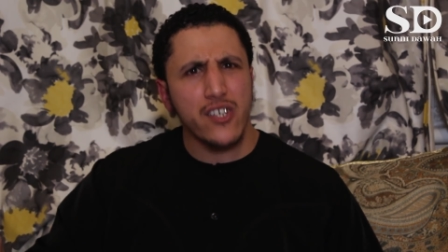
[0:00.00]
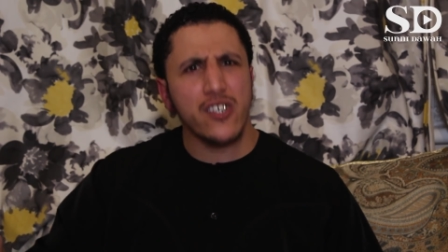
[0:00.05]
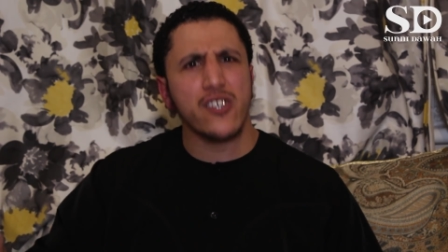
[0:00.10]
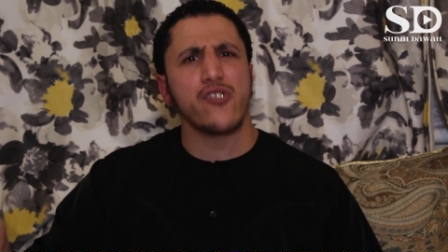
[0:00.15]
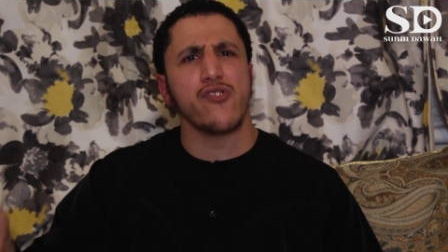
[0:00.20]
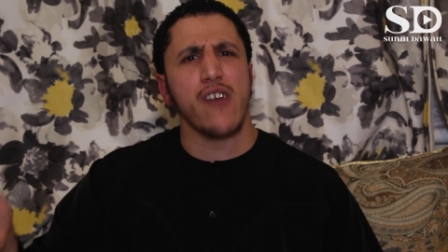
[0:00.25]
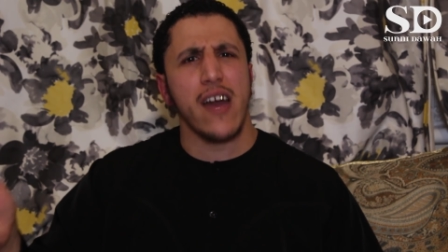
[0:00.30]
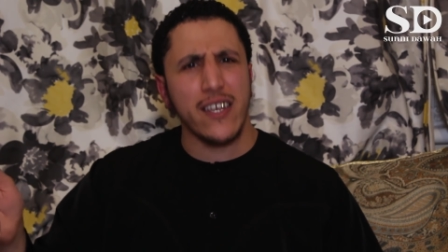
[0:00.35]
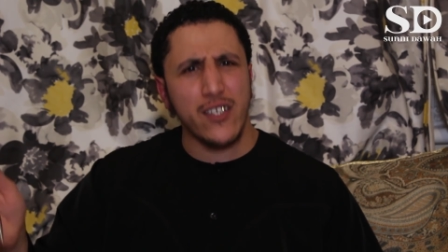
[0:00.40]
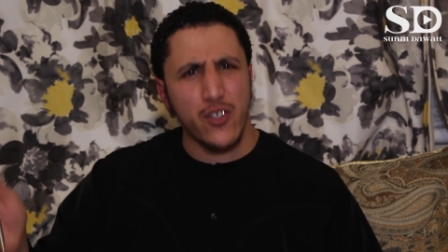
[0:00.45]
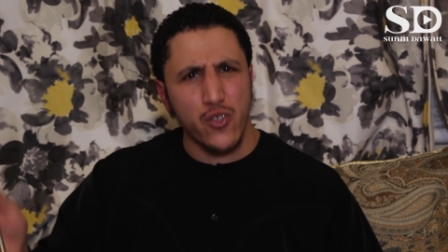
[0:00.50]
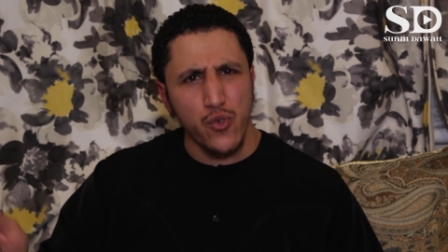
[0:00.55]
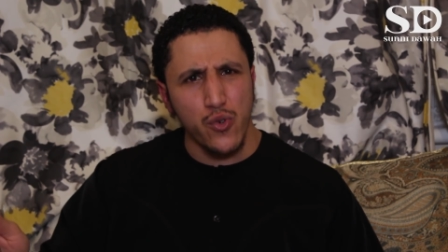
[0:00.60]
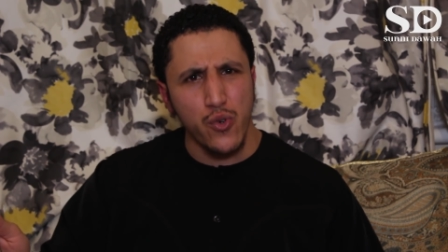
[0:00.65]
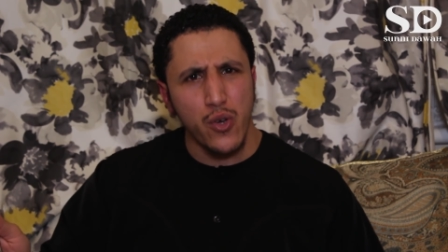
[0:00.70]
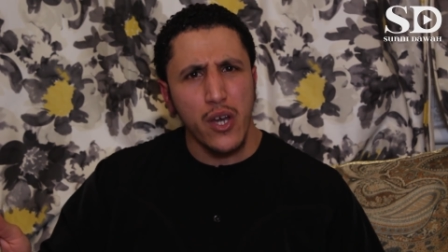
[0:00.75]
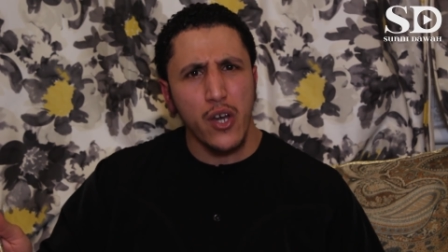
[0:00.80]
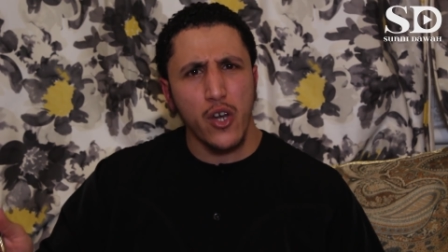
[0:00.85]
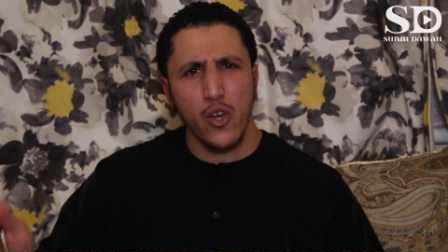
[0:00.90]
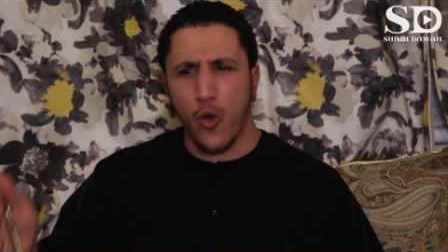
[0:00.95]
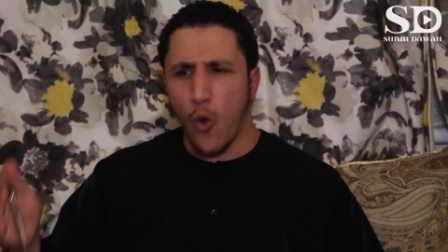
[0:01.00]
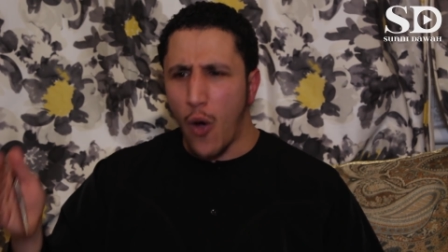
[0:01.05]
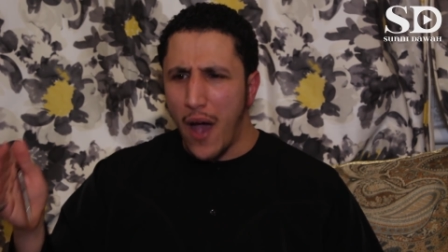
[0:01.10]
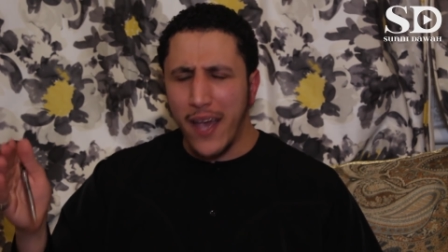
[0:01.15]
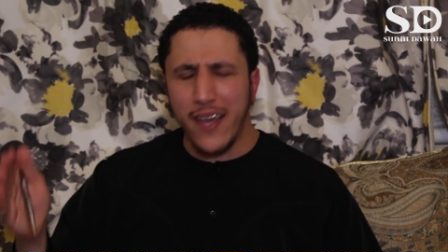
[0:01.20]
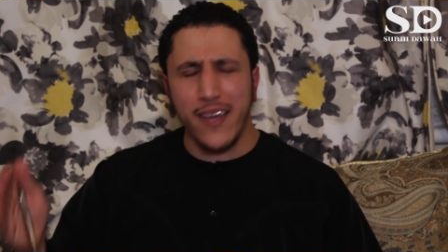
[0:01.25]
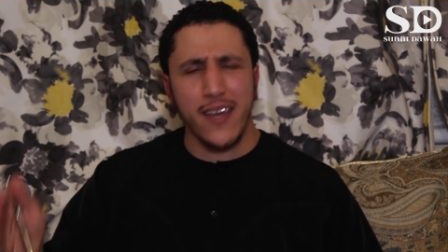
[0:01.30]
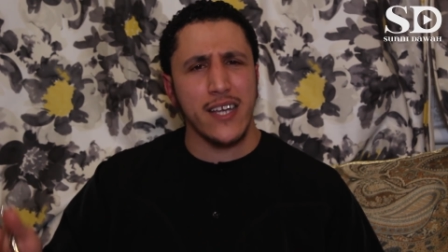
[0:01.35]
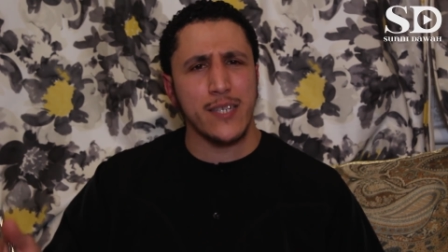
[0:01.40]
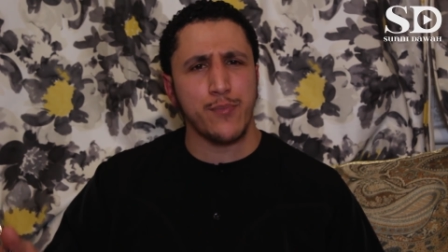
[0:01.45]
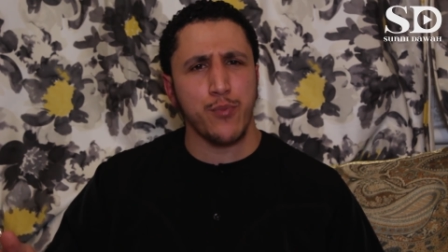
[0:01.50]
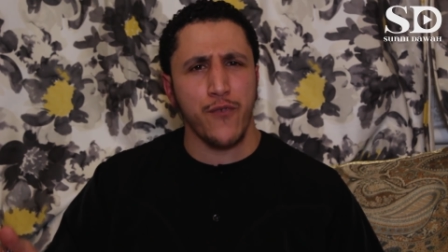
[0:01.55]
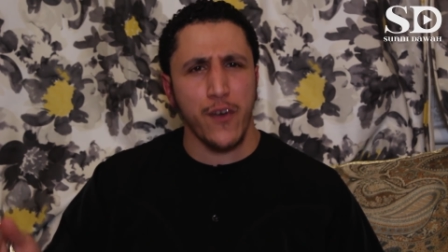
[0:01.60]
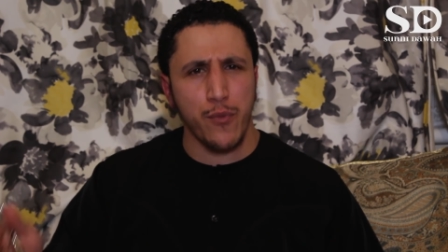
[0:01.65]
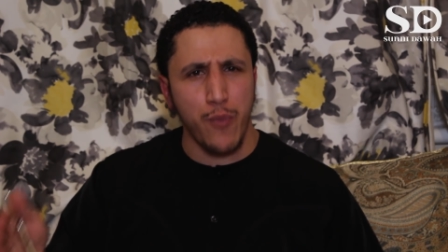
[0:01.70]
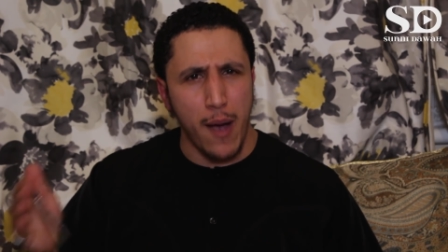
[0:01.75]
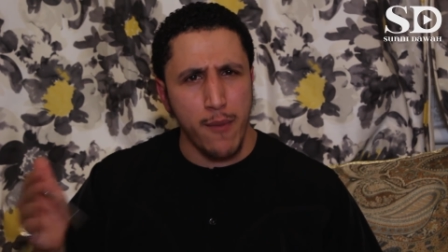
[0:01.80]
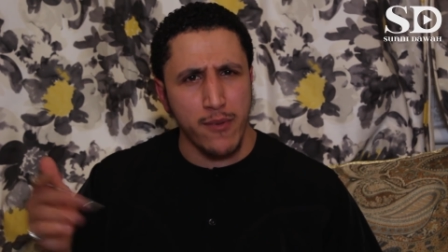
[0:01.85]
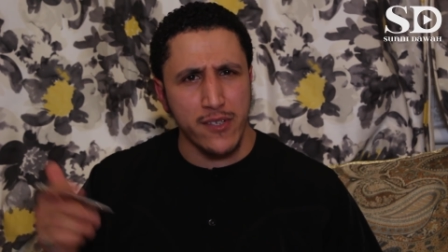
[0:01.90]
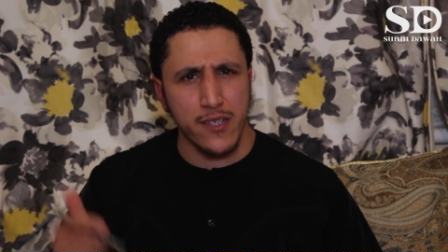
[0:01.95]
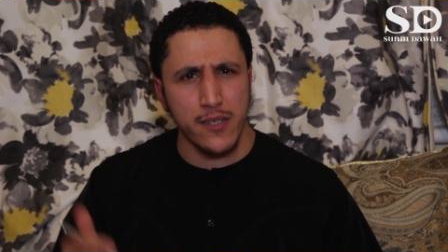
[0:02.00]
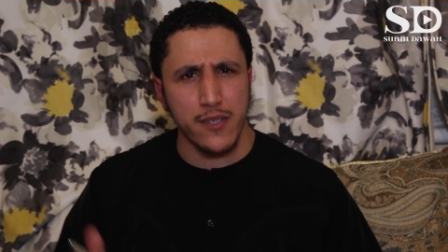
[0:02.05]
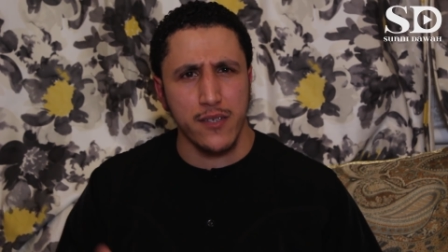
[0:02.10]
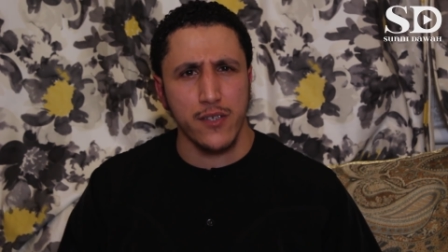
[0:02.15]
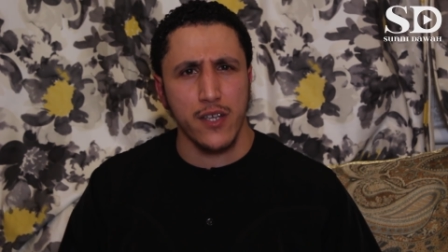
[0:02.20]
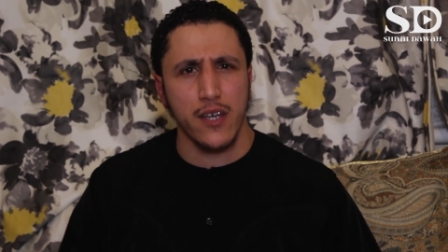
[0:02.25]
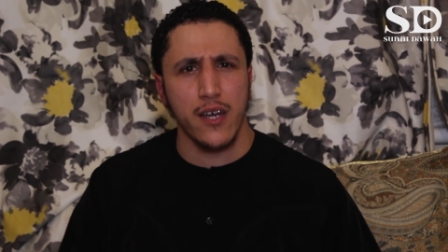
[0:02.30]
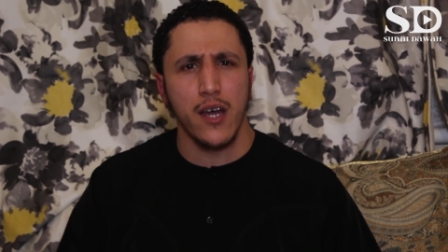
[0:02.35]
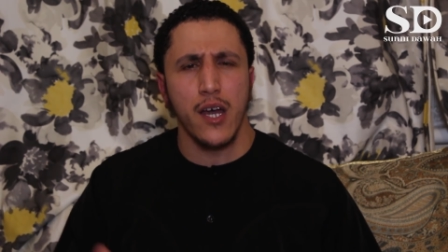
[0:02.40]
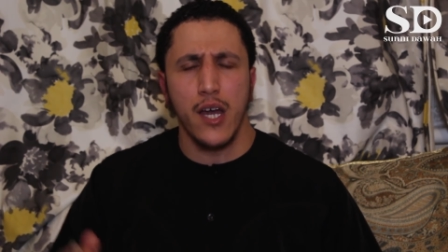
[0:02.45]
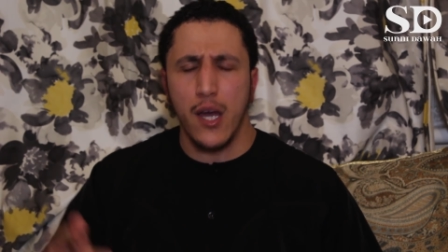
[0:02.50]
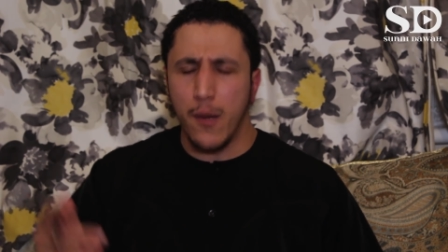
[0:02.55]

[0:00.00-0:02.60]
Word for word: try to go and guess Prophet Muhammad's, uh,